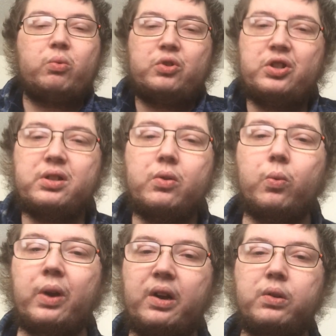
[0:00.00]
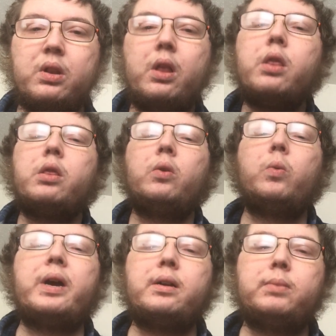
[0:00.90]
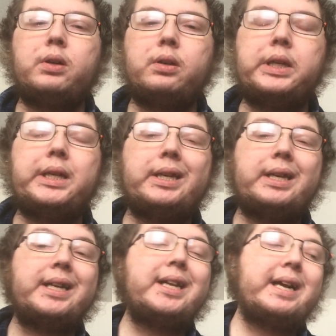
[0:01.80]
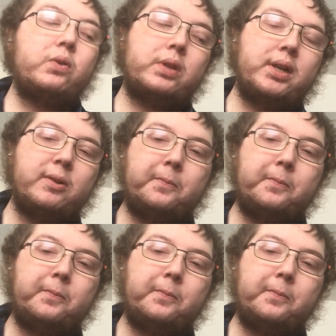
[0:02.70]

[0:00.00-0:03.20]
just around the web. Get it out there.